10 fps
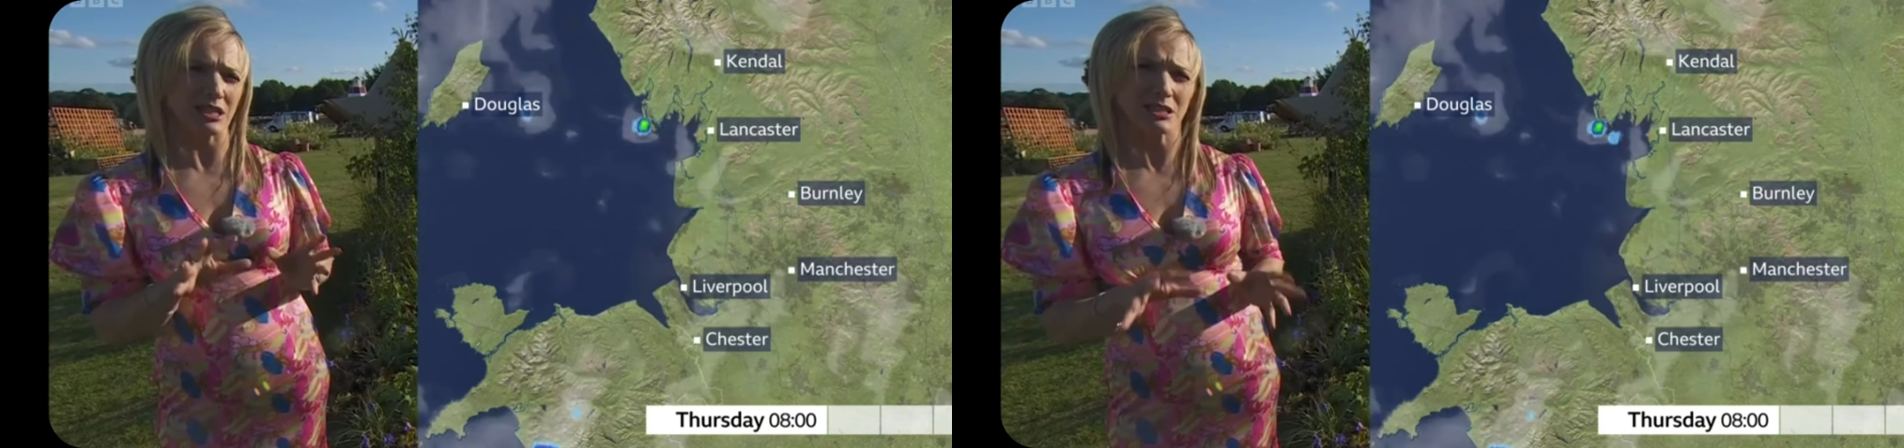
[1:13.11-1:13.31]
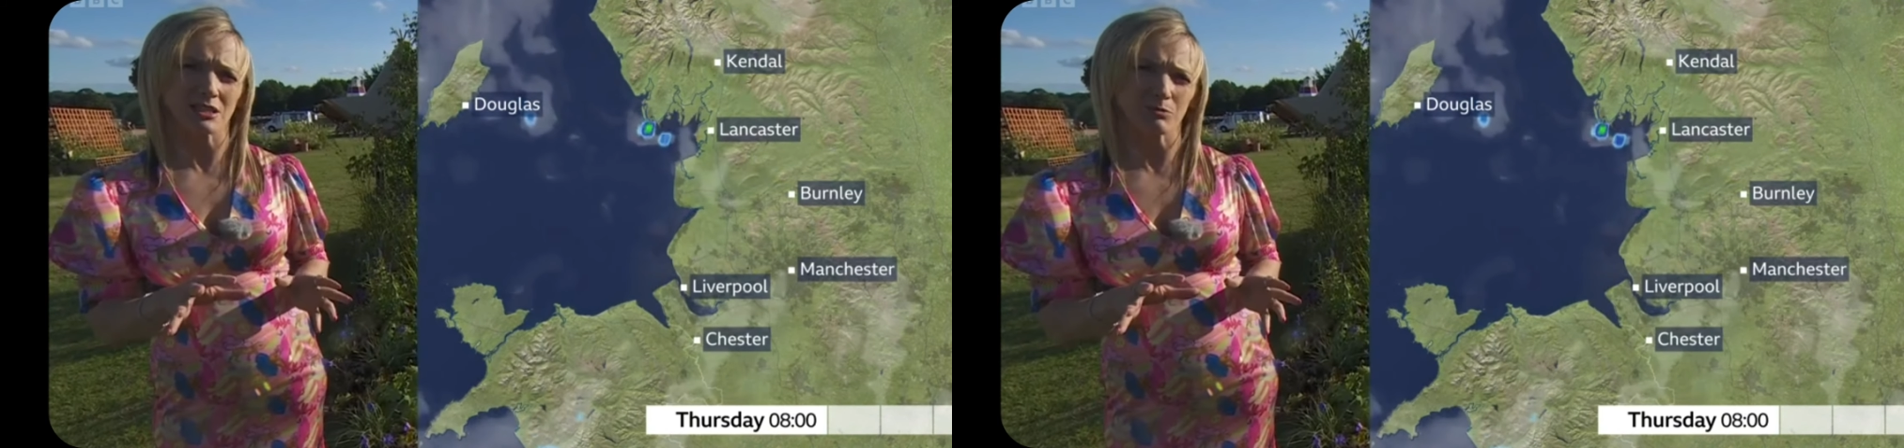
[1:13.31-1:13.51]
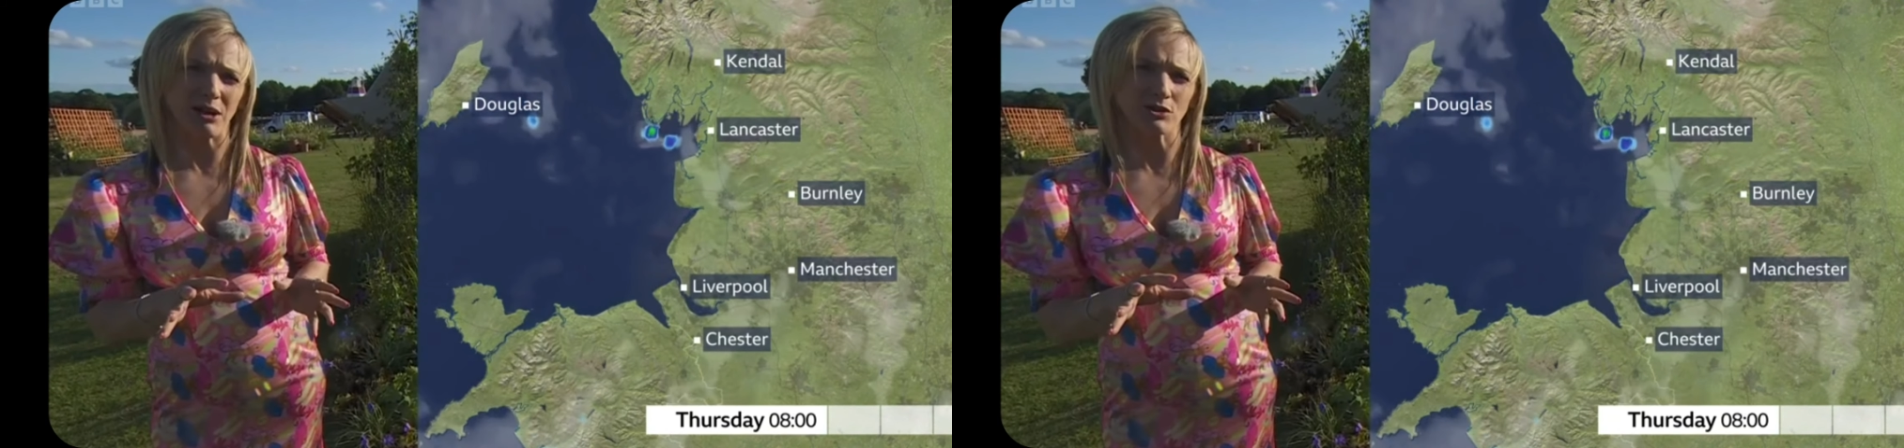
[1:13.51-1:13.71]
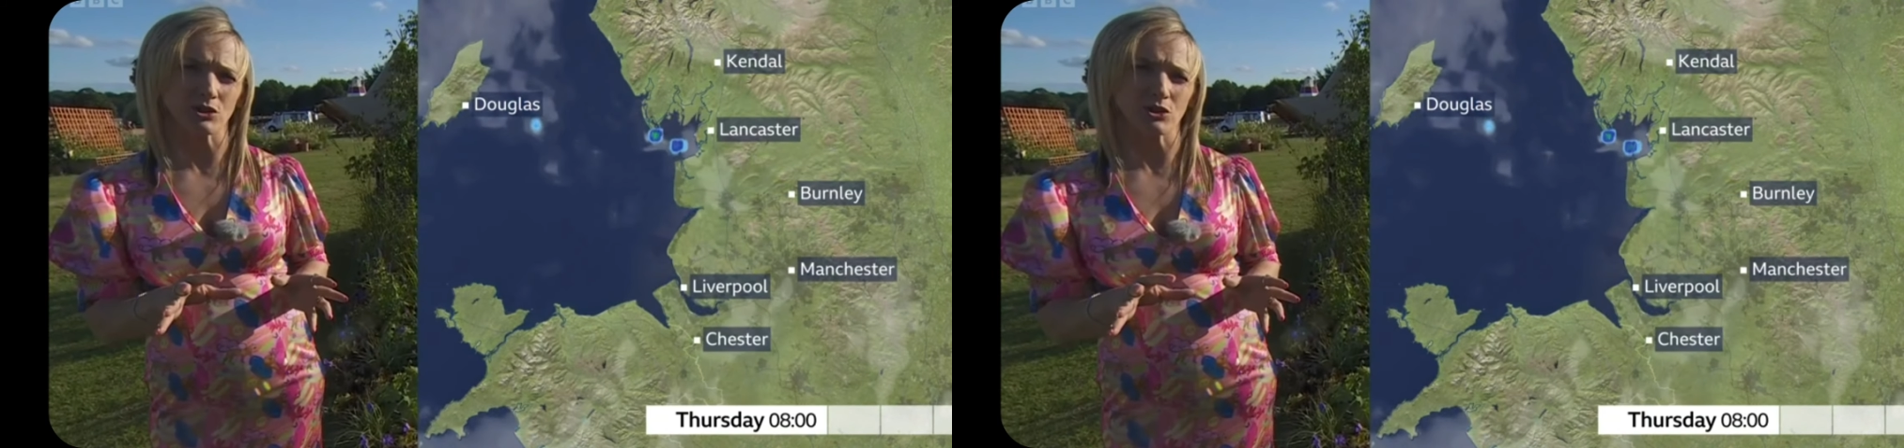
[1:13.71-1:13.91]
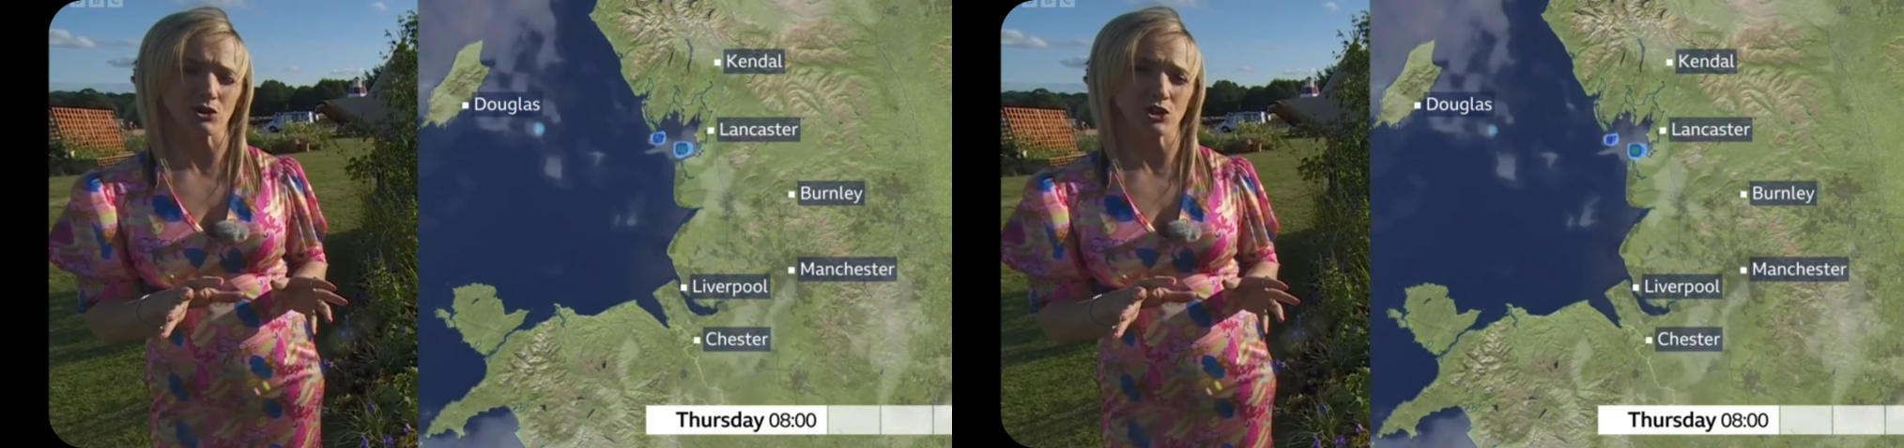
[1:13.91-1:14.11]
decent spells
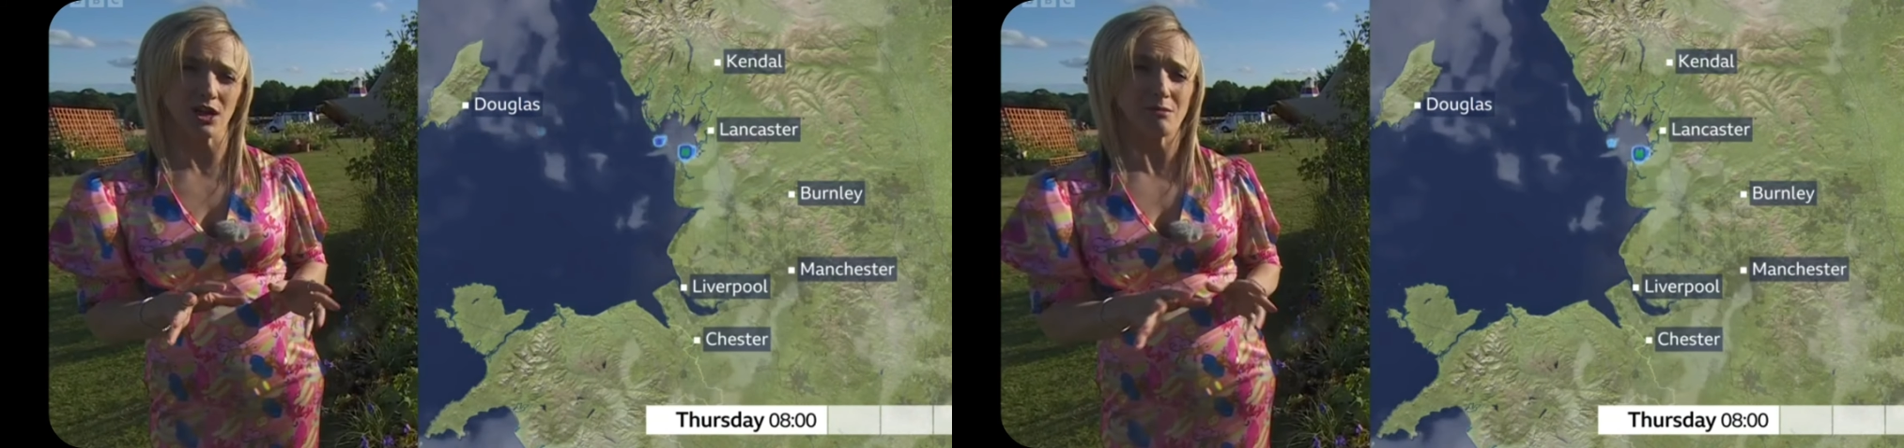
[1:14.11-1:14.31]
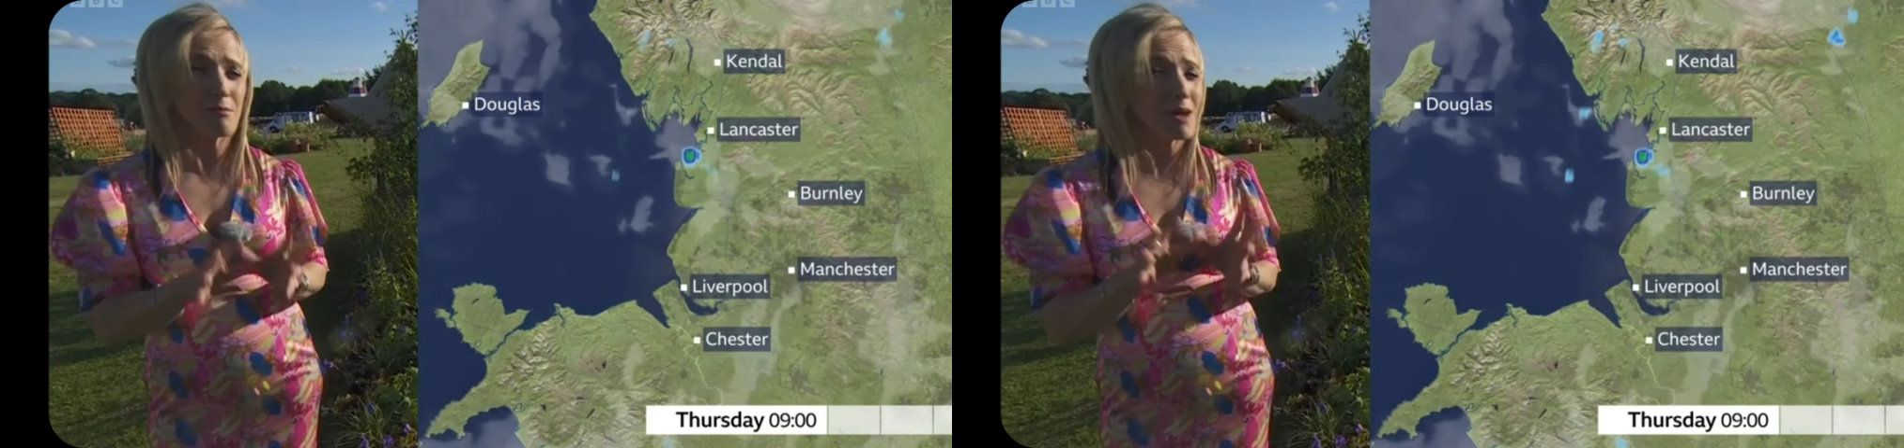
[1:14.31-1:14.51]
of sunshine.